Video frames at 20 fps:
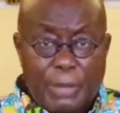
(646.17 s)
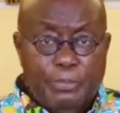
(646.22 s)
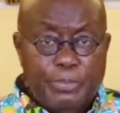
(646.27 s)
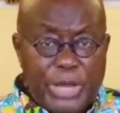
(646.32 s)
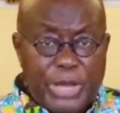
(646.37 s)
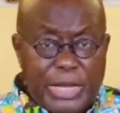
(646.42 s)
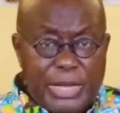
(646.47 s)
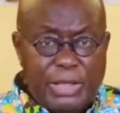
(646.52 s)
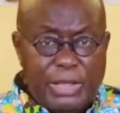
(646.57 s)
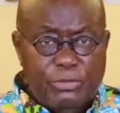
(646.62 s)

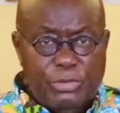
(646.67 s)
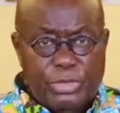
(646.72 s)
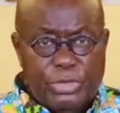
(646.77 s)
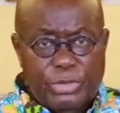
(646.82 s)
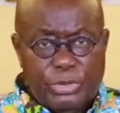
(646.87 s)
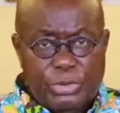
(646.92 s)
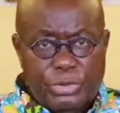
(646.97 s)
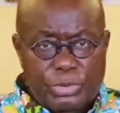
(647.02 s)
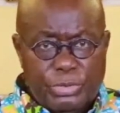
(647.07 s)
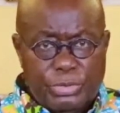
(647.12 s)
I'm pleading
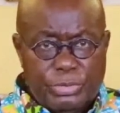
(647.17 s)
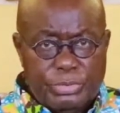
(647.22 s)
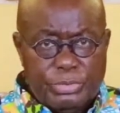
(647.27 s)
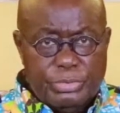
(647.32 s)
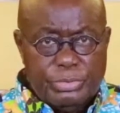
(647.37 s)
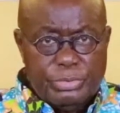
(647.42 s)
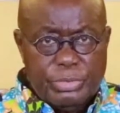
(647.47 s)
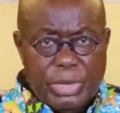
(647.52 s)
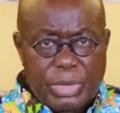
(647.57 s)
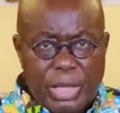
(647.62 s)
with you.
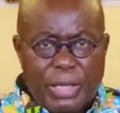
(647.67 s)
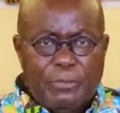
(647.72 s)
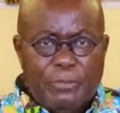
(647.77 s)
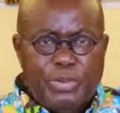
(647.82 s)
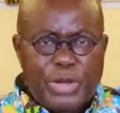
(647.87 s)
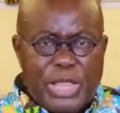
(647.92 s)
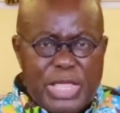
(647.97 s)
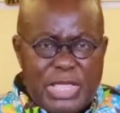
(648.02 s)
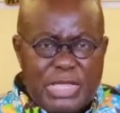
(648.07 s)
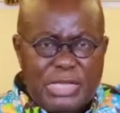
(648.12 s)

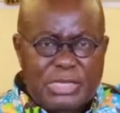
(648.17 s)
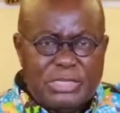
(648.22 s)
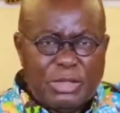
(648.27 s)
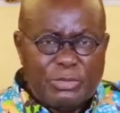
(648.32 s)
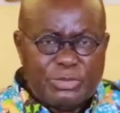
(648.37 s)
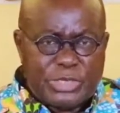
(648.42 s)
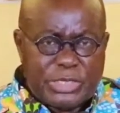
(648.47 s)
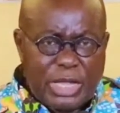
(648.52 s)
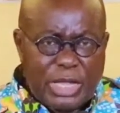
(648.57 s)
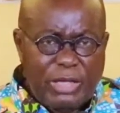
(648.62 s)

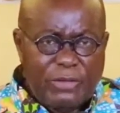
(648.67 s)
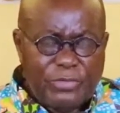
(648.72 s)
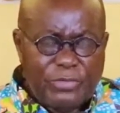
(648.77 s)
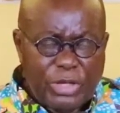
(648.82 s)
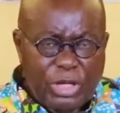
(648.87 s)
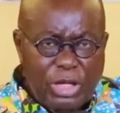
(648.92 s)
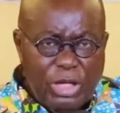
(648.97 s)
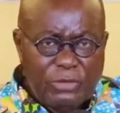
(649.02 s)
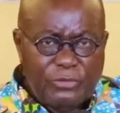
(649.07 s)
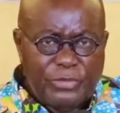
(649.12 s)
Please
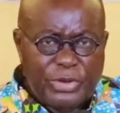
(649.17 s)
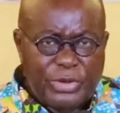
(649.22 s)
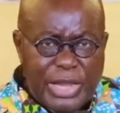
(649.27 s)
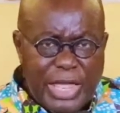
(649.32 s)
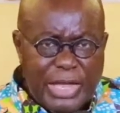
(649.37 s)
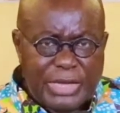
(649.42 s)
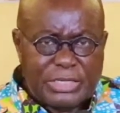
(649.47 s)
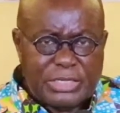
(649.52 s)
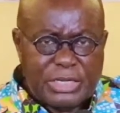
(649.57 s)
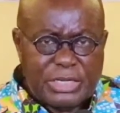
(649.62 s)
observe the
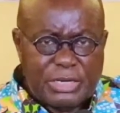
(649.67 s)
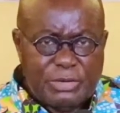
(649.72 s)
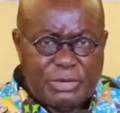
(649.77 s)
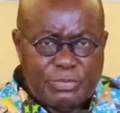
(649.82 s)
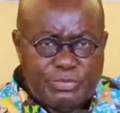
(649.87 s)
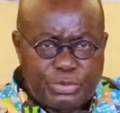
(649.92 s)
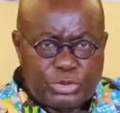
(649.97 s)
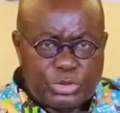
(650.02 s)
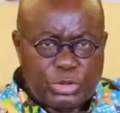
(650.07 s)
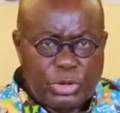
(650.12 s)

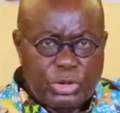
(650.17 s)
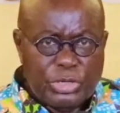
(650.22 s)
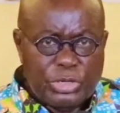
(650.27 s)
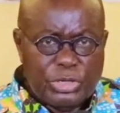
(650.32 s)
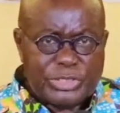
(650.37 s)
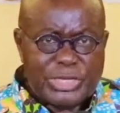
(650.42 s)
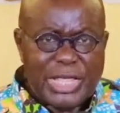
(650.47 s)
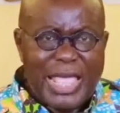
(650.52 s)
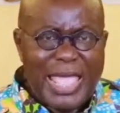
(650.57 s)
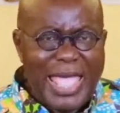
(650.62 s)
COVID-19
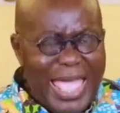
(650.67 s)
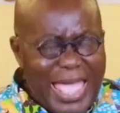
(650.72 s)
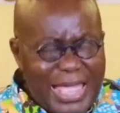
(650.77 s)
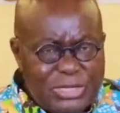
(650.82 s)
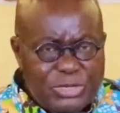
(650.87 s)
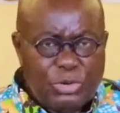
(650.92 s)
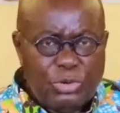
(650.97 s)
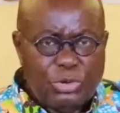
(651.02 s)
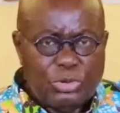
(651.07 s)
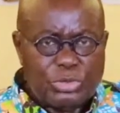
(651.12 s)
protocols
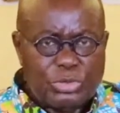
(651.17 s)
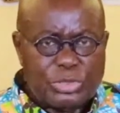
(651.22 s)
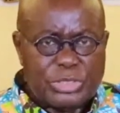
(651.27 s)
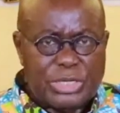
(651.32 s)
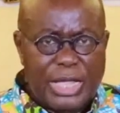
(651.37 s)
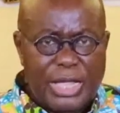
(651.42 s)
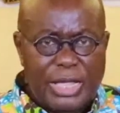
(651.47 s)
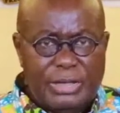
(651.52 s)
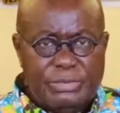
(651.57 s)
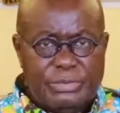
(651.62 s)
at all
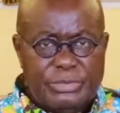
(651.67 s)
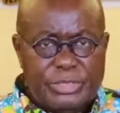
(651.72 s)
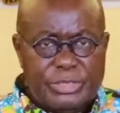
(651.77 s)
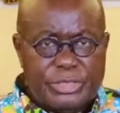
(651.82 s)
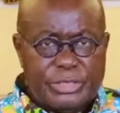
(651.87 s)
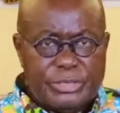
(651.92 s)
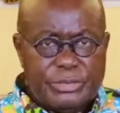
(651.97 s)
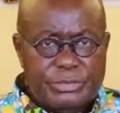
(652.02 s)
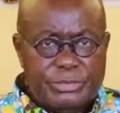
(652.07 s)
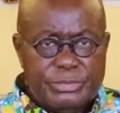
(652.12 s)

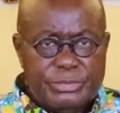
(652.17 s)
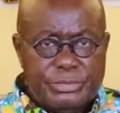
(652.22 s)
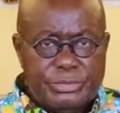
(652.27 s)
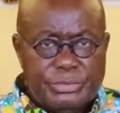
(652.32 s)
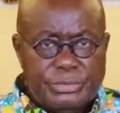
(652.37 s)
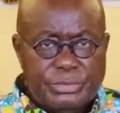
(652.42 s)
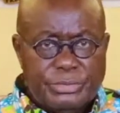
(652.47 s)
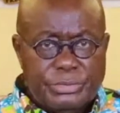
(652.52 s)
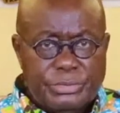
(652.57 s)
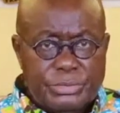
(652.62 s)
times.
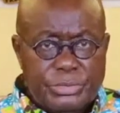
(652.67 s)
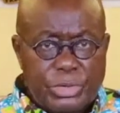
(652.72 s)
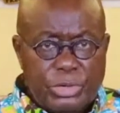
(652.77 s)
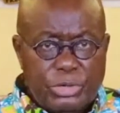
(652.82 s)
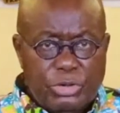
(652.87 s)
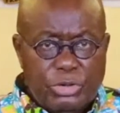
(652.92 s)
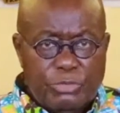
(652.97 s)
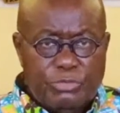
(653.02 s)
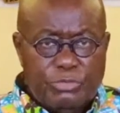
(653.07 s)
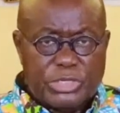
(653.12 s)

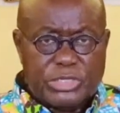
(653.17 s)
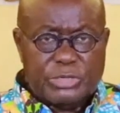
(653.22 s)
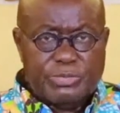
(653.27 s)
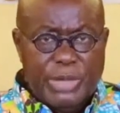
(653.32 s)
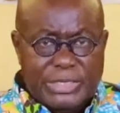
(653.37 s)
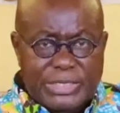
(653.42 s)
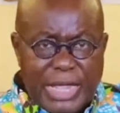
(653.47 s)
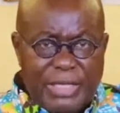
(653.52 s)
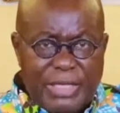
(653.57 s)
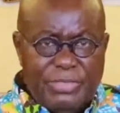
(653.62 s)
You must
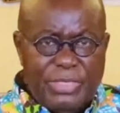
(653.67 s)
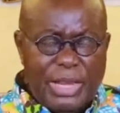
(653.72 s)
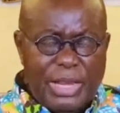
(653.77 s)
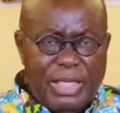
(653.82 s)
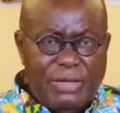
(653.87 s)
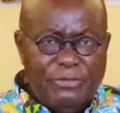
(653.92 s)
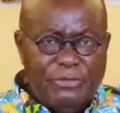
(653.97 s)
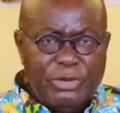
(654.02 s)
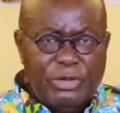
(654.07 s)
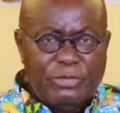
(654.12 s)
maintain
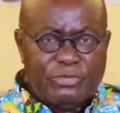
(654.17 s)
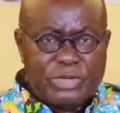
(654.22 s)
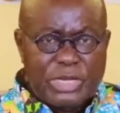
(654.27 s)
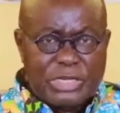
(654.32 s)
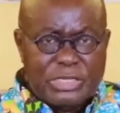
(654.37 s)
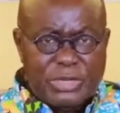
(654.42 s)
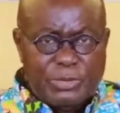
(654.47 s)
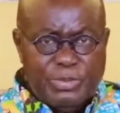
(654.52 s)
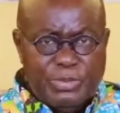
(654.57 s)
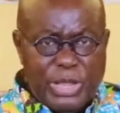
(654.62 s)
the level of
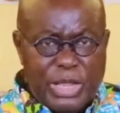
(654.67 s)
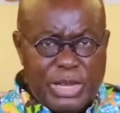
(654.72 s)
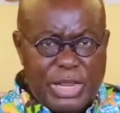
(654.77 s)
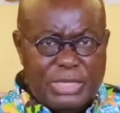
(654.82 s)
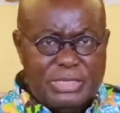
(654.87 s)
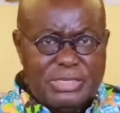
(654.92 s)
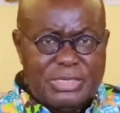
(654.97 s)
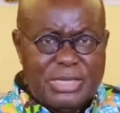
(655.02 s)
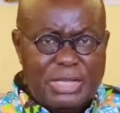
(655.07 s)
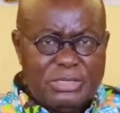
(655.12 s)

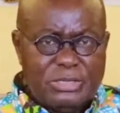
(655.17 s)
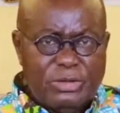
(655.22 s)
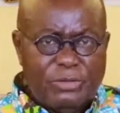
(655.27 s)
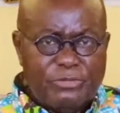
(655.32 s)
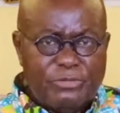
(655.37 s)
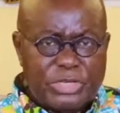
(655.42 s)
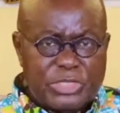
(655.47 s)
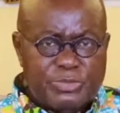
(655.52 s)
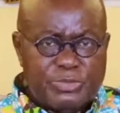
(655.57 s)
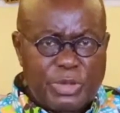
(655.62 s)
discipline and sense
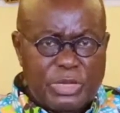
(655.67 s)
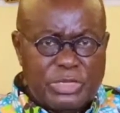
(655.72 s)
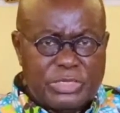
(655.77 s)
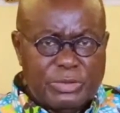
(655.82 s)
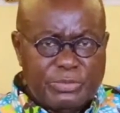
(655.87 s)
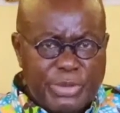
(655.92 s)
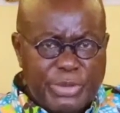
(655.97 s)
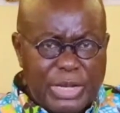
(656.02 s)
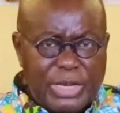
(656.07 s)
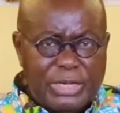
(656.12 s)
of
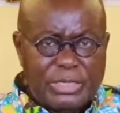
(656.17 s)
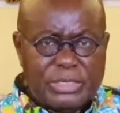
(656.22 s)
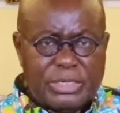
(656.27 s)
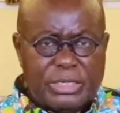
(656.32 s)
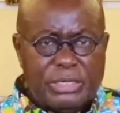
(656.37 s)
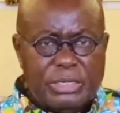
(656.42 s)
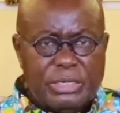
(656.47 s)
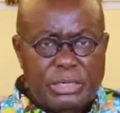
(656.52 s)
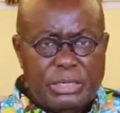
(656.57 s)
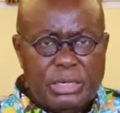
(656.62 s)

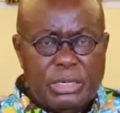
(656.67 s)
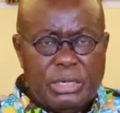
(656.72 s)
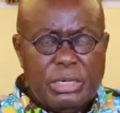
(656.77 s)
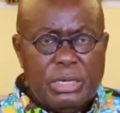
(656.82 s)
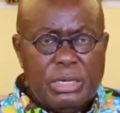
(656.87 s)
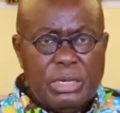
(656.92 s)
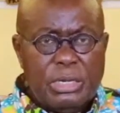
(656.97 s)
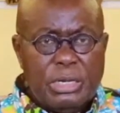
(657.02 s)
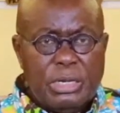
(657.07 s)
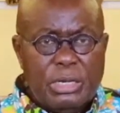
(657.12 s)
responsibility
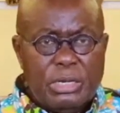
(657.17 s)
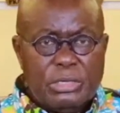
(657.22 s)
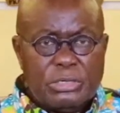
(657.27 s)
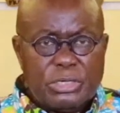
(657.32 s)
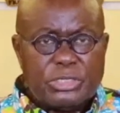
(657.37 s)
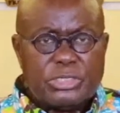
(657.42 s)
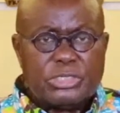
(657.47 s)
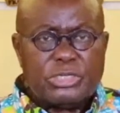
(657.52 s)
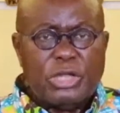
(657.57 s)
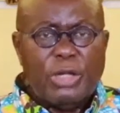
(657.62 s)

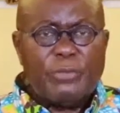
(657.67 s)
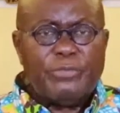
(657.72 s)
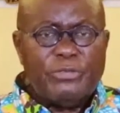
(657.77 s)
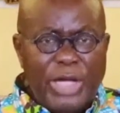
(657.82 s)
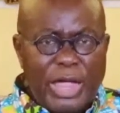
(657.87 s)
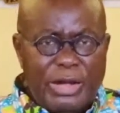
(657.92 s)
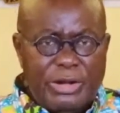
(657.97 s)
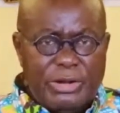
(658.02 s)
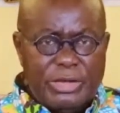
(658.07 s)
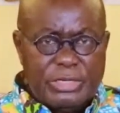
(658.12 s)
to stop the
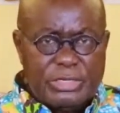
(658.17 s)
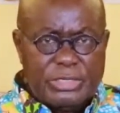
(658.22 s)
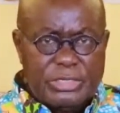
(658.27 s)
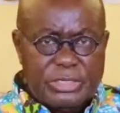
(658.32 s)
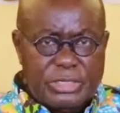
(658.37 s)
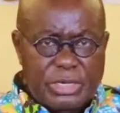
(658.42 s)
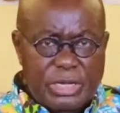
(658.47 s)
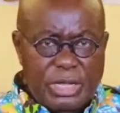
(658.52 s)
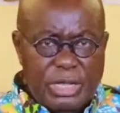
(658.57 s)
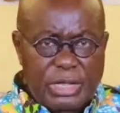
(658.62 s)

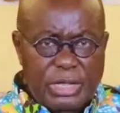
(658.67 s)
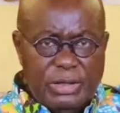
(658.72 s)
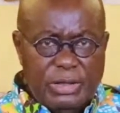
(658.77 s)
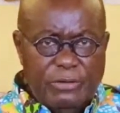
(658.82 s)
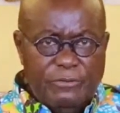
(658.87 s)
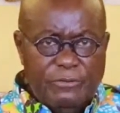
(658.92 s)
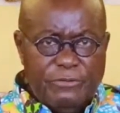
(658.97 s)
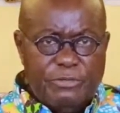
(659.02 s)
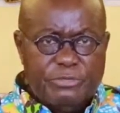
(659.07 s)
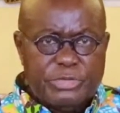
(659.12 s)
virus
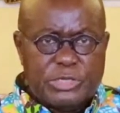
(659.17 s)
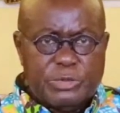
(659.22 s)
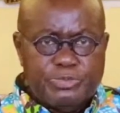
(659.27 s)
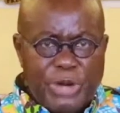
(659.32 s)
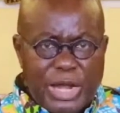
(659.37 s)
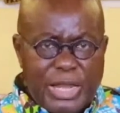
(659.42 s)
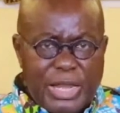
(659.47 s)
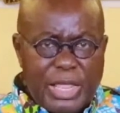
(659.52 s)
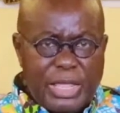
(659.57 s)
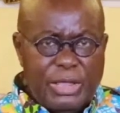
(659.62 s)
from
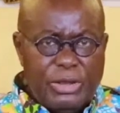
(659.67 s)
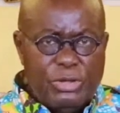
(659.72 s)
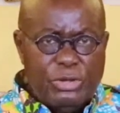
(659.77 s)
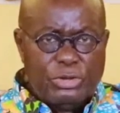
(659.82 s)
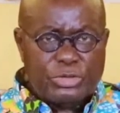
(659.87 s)
spreading